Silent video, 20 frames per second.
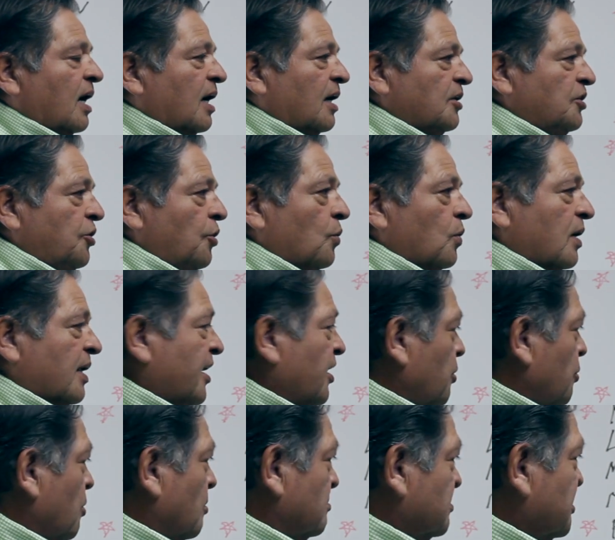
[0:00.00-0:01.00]
you will
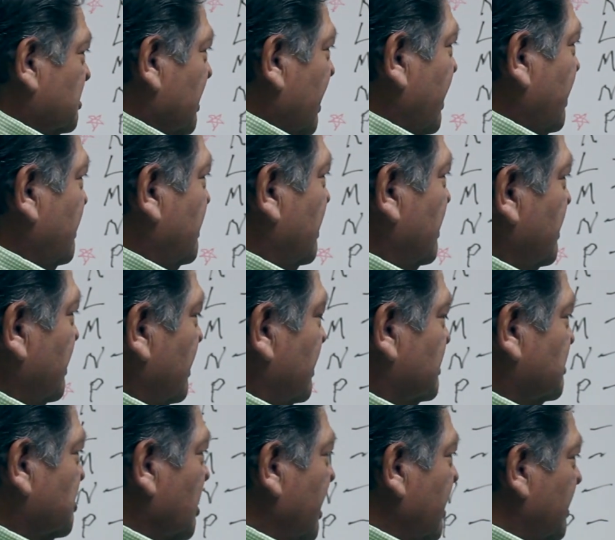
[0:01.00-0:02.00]
hear them say
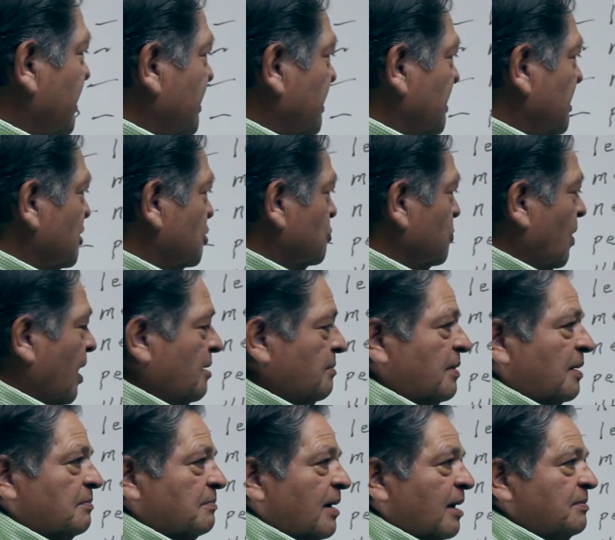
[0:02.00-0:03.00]
it in this way,
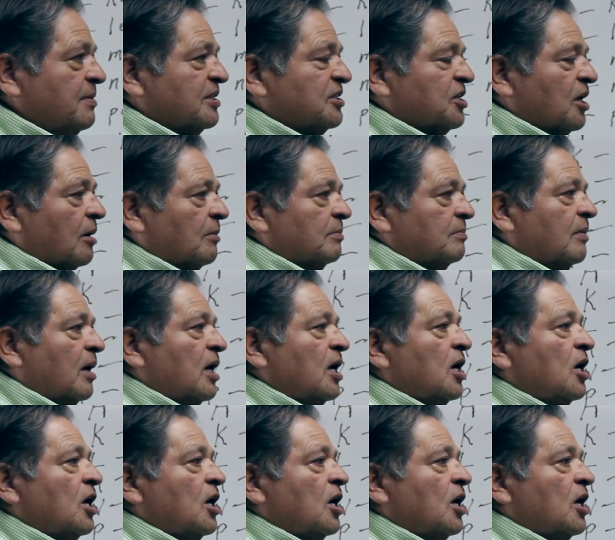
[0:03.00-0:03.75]
but maybe some